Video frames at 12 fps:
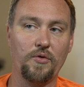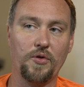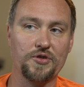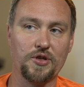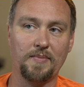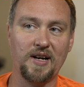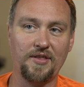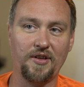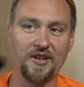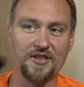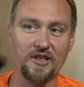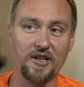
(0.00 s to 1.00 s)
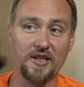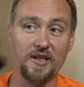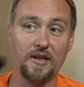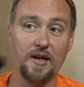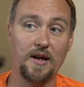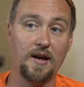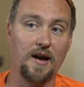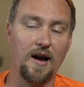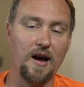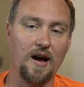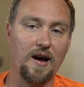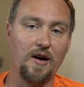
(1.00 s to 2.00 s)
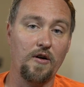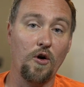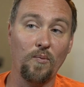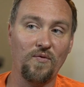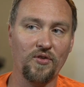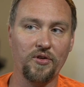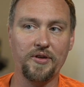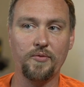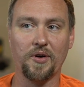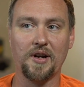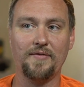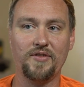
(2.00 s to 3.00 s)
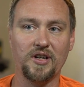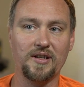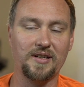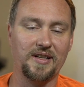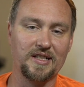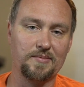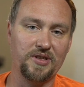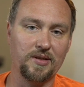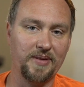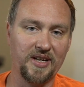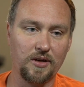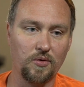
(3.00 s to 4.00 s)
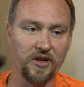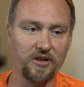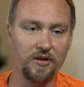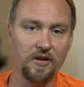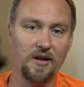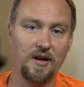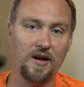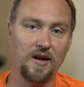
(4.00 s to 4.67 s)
those are my thoughts on it. Hopefully, what I've done gets me the beta quicker,